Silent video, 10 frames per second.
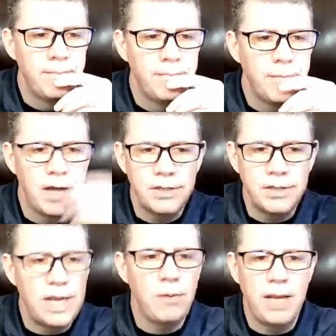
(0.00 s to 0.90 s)

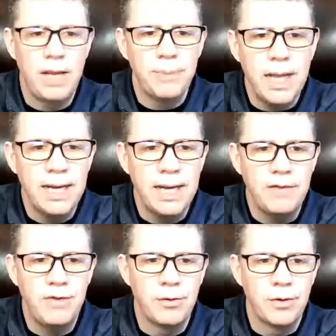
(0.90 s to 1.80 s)
Understand why you play it at a
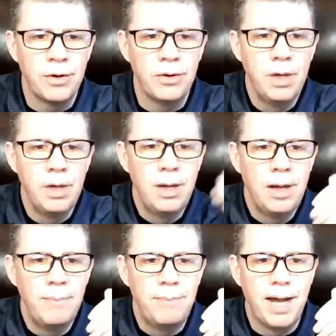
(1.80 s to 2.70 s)
funeral,
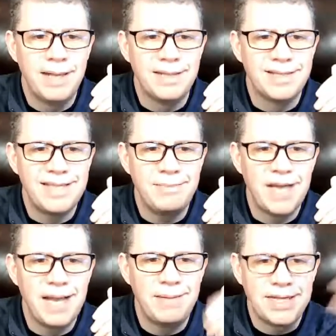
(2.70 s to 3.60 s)
but at the same
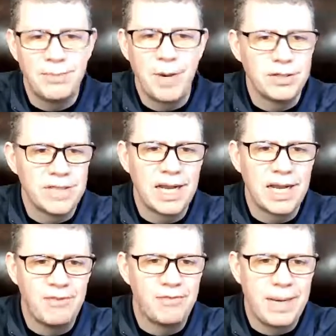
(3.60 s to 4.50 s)
time, like, tomorrow's not
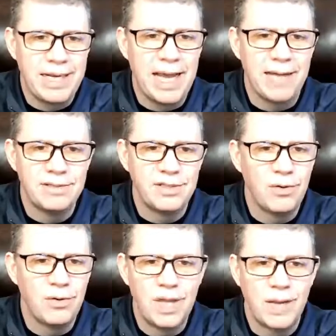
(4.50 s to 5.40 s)
coming for my dad.
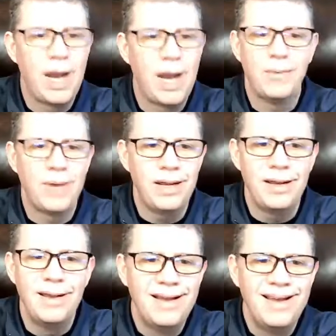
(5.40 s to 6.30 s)
So, like, why are we
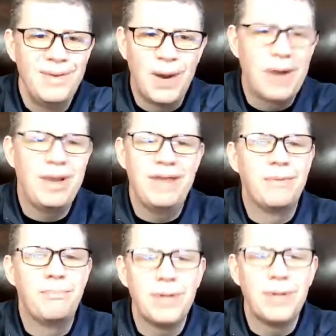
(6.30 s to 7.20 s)

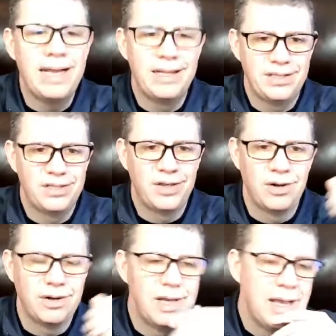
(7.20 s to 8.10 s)
even playing this song?